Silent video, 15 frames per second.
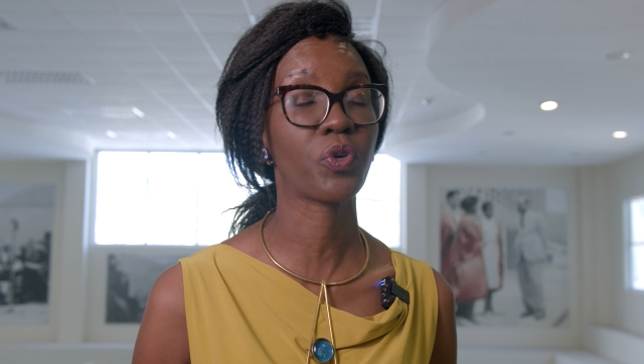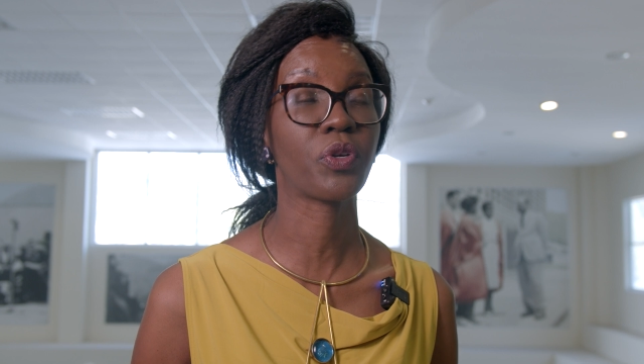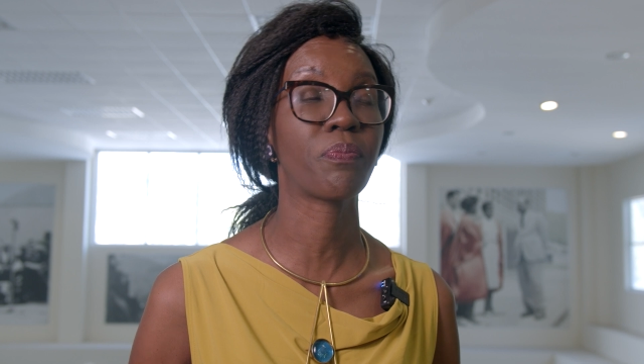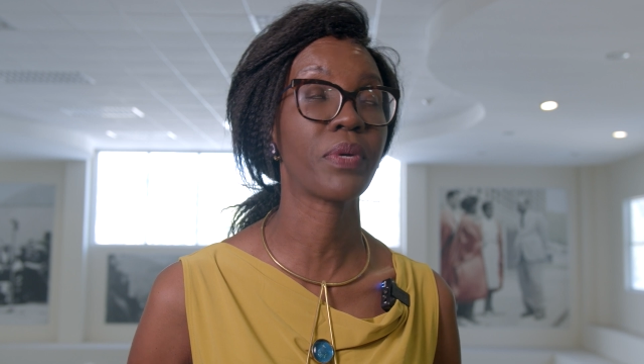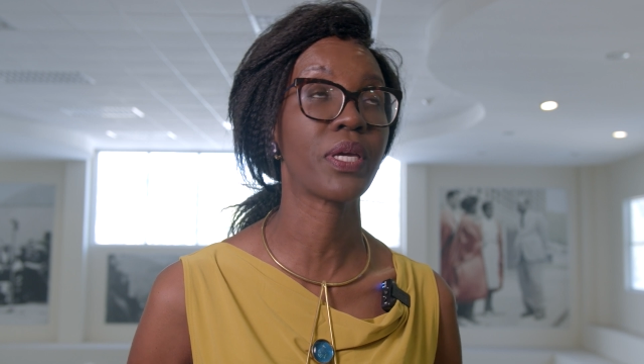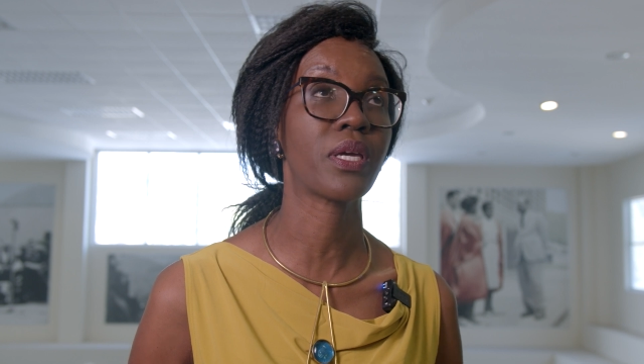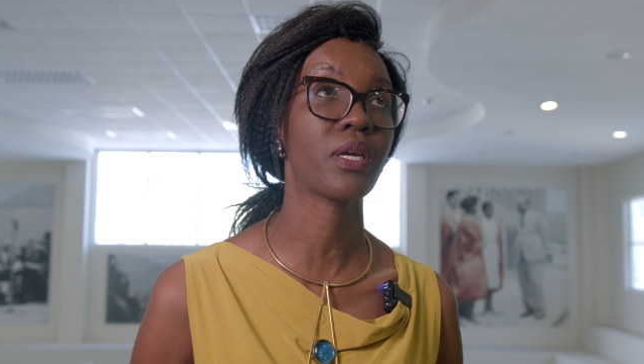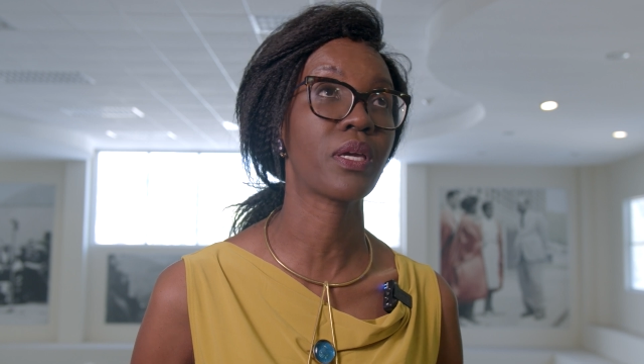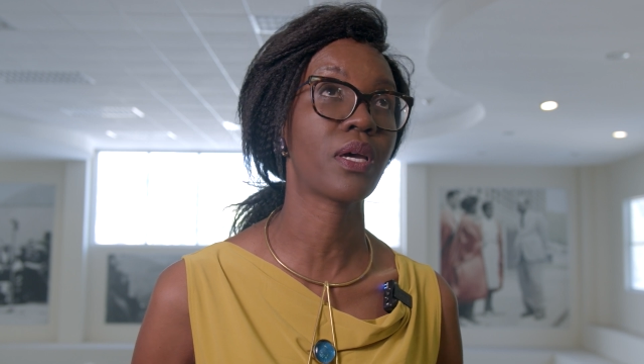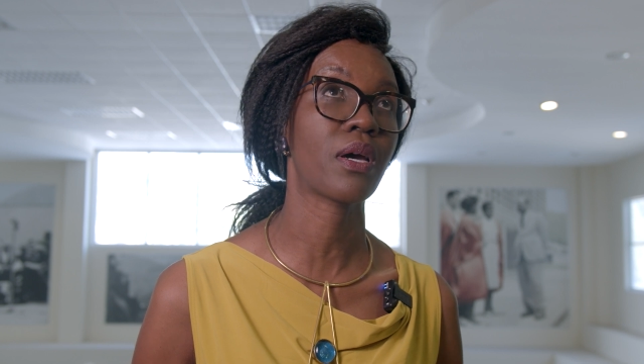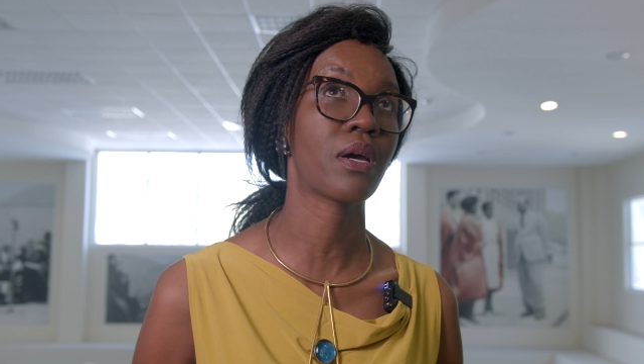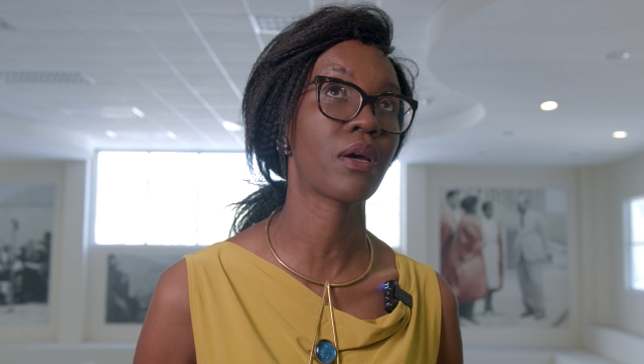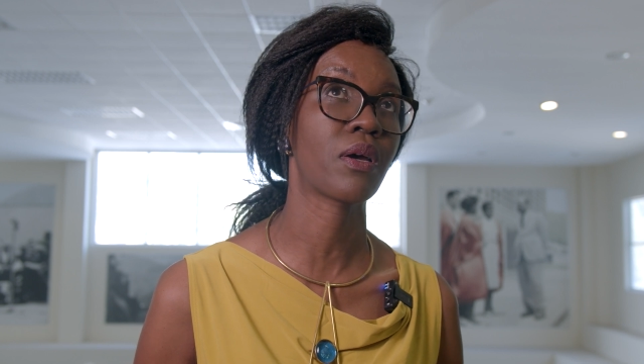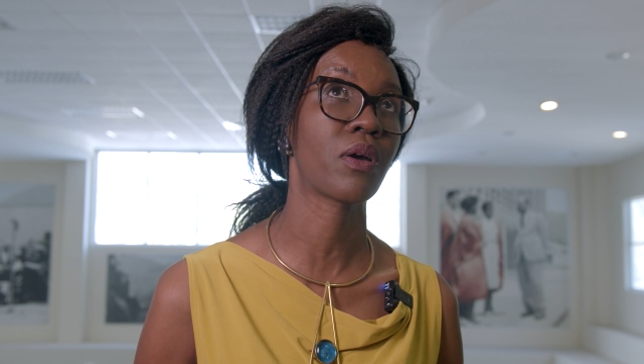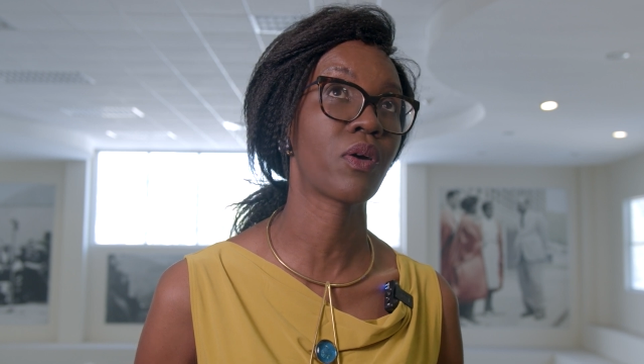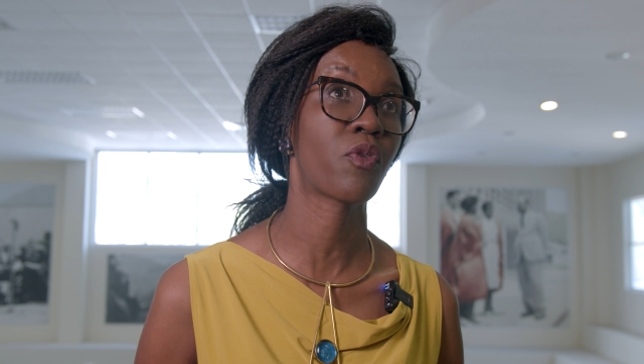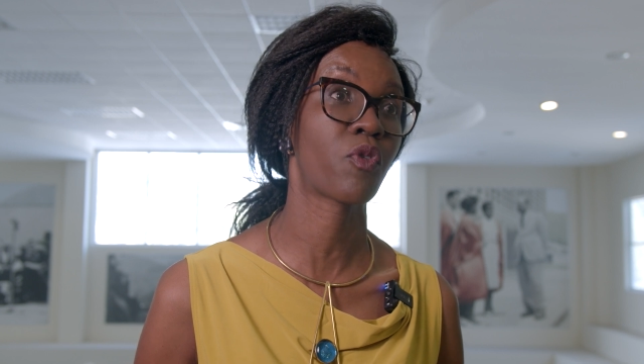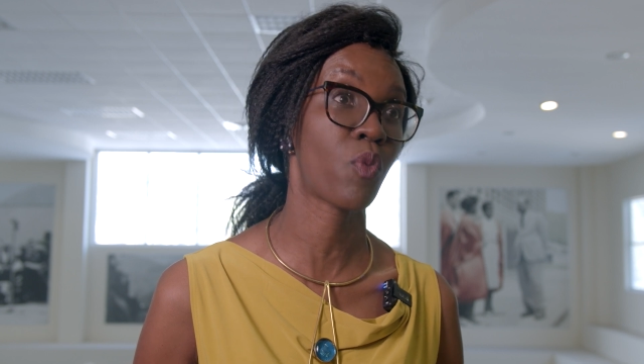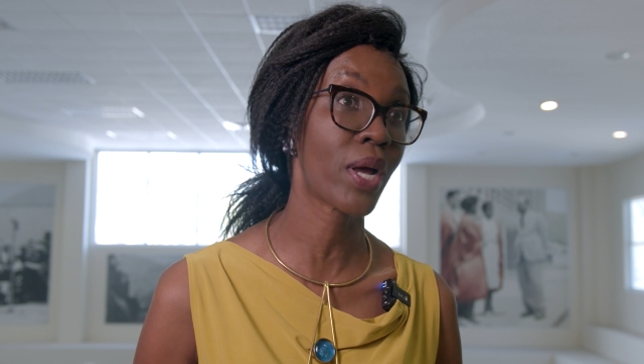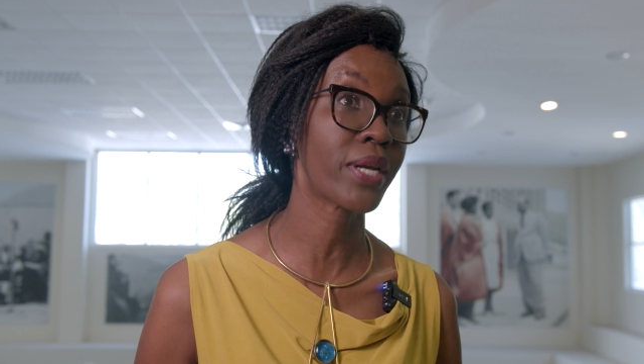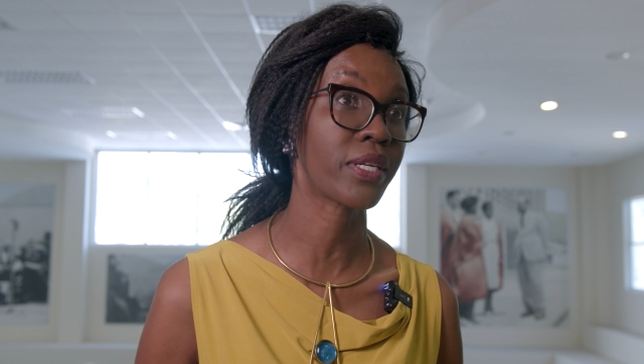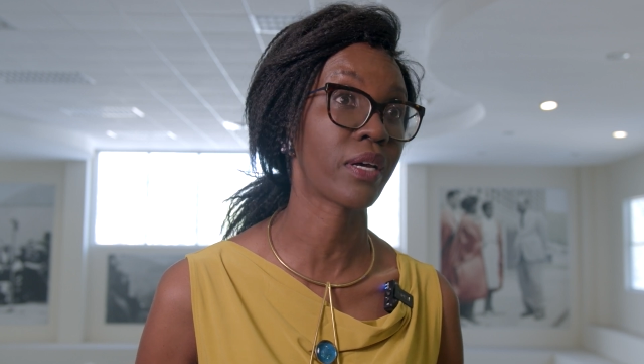would be
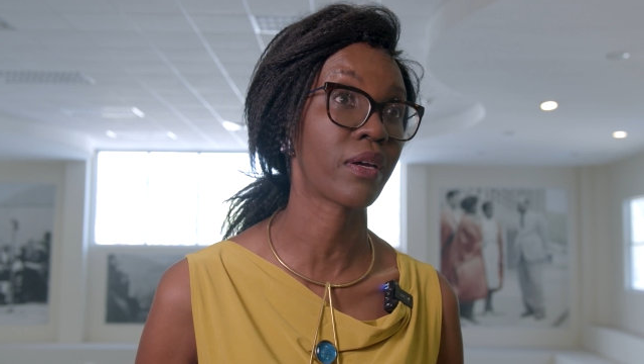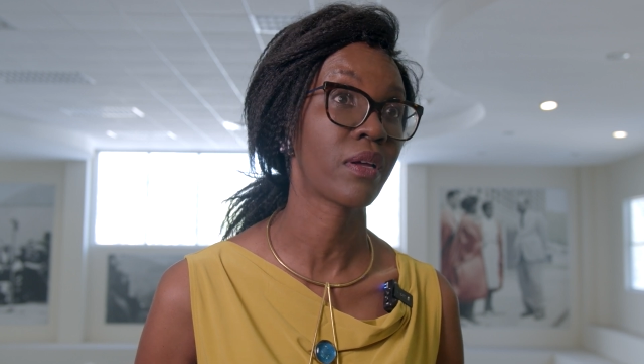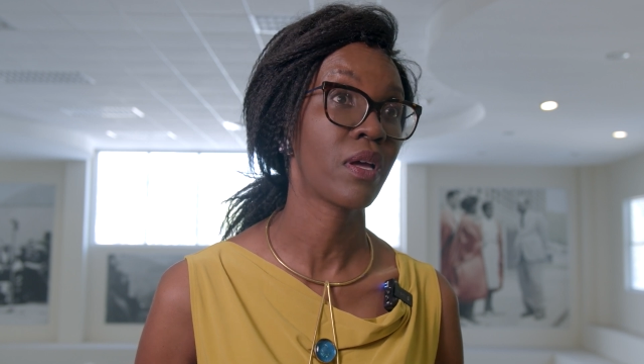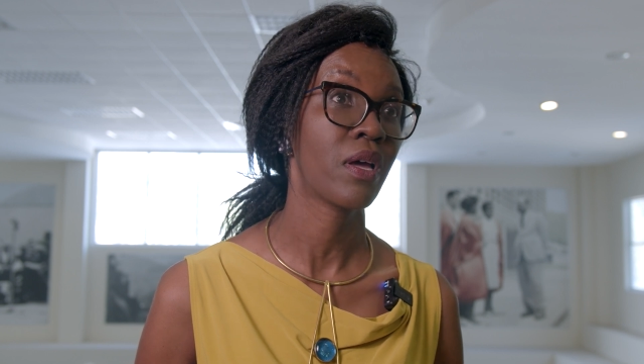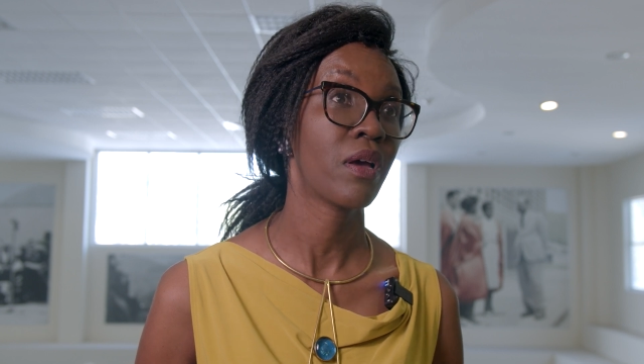Rwanda.